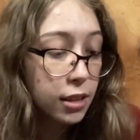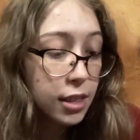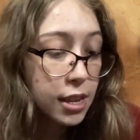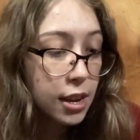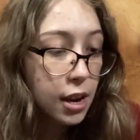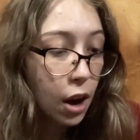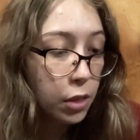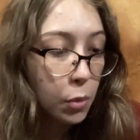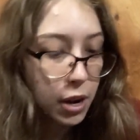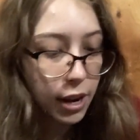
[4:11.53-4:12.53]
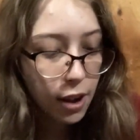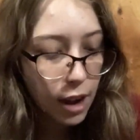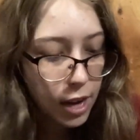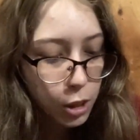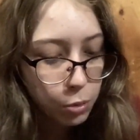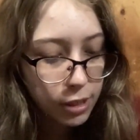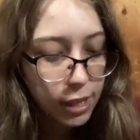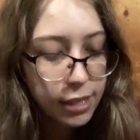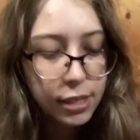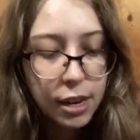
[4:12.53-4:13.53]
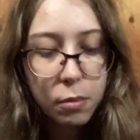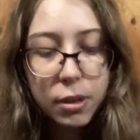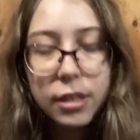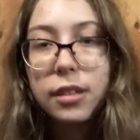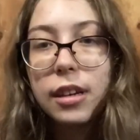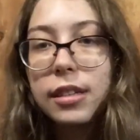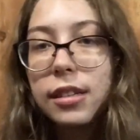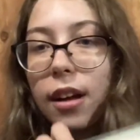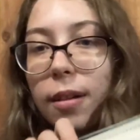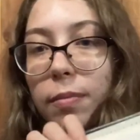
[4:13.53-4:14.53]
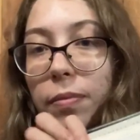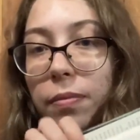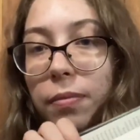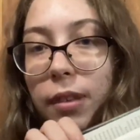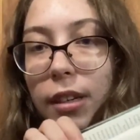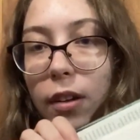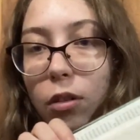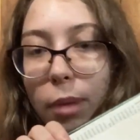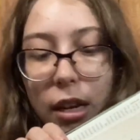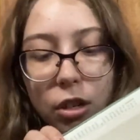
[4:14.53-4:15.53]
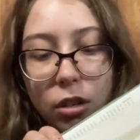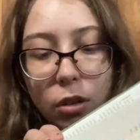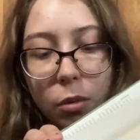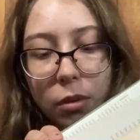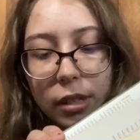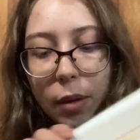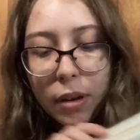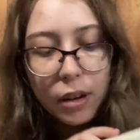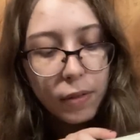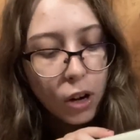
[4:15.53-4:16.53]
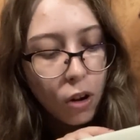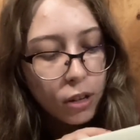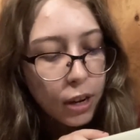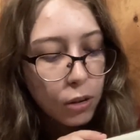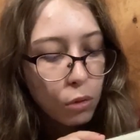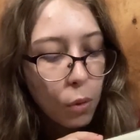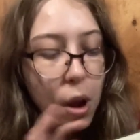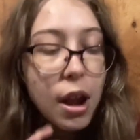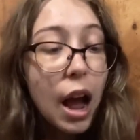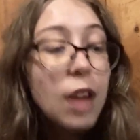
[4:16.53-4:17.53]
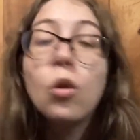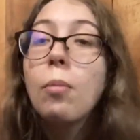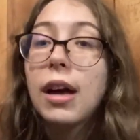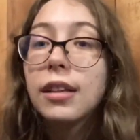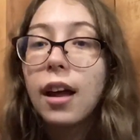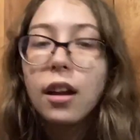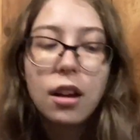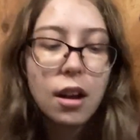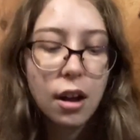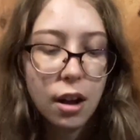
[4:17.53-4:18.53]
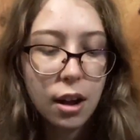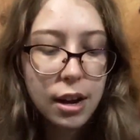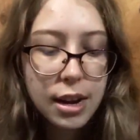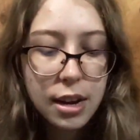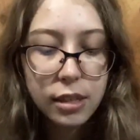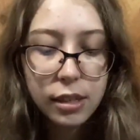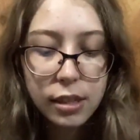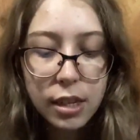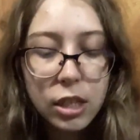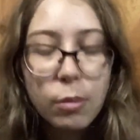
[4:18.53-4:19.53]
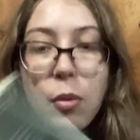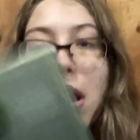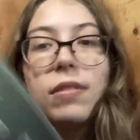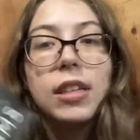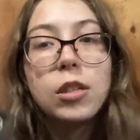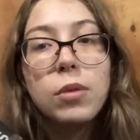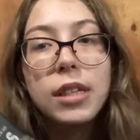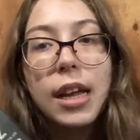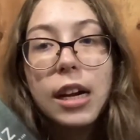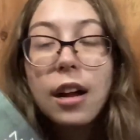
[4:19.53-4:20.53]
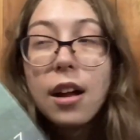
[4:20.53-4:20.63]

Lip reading: The other one I got, I just realized it's Deckled Pages, or is that what it even called? I don't know. I don't mind that. Is The Summer Wives. This was like